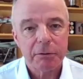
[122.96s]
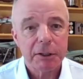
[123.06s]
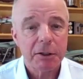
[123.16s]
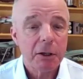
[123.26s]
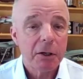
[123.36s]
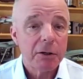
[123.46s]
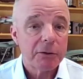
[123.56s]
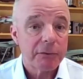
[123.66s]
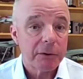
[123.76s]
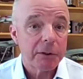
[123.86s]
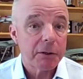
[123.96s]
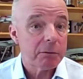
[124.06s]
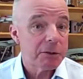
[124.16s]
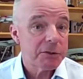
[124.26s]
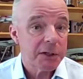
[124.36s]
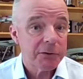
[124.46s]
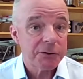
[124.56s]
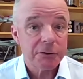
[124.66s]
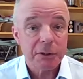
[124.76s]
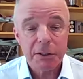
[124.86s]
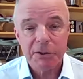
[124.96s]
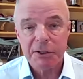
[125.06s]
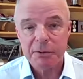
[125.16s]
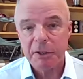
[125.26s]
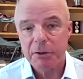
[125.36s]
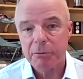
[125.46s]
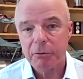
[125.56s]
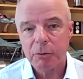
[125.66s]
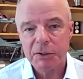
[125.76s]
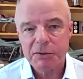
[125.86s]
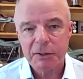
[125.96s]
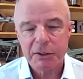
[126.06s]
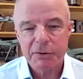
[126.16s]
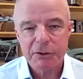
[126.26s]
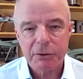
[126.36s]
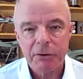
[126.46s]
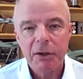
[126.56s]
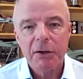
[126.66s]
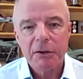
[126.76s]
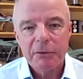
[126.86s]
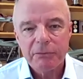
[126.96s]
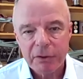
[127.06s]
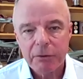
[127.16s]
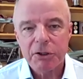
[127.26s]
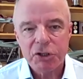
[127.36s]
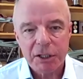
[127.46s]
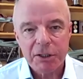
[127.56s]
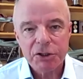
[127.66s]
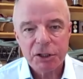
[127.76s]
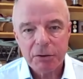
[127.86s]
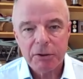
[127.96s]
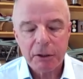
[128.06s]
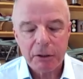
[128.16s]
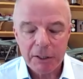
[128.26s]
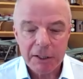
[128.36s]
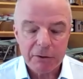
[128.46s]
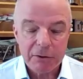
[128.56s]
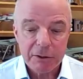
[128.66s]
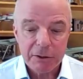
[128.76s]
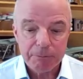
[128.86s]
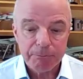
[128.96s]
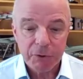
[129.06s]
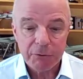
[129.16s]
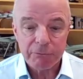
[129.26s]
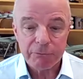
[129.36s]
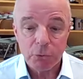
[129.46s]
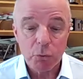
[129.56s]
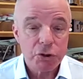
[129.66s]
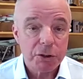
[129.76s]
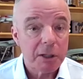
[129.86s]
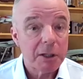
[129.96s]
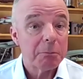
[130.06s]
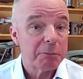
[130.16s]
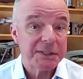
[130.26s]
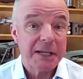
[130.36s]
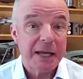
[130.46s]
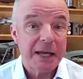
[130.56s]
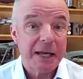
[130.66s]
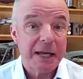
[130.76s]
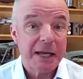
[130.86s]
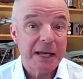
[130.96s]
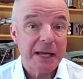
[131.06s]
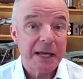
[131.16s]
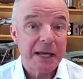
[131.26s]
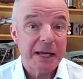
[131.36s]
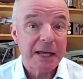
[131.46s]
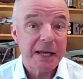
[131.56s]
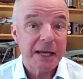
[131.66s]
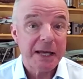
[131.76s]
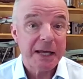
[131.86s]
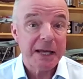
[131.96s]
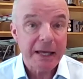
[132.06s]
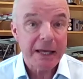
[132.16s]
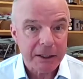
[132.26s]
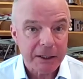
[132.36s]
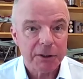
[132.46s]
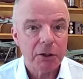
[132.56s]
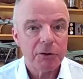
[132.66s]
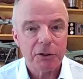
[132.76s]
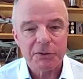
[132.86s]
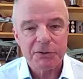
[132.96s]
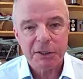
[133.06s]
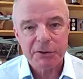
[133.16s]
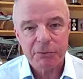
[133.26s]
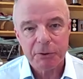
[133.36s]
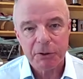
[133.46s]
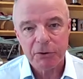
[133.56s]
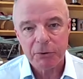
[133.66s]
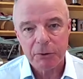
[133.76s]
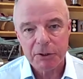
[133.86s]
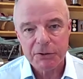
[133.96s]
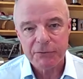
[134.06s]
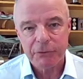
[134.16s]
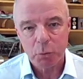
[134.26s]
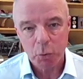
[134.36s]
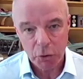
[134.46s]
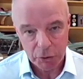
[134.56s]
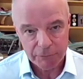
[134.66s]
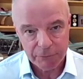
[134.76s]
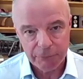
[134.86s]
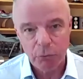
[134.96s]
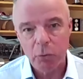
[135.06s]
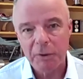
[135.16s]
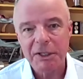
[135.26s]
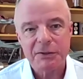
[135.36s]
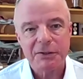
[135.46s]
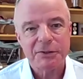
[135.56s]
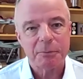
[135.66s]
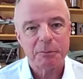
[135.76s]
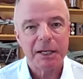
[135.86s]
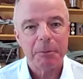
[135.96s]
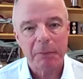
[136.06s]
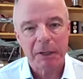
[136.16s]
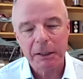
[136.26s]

and to varying degrees South Australia, Tasmania and Queensland. So very challenging. I had the fortune, and bizarrely, I could go to the United States. I went to the US for work for 4 weeks in September,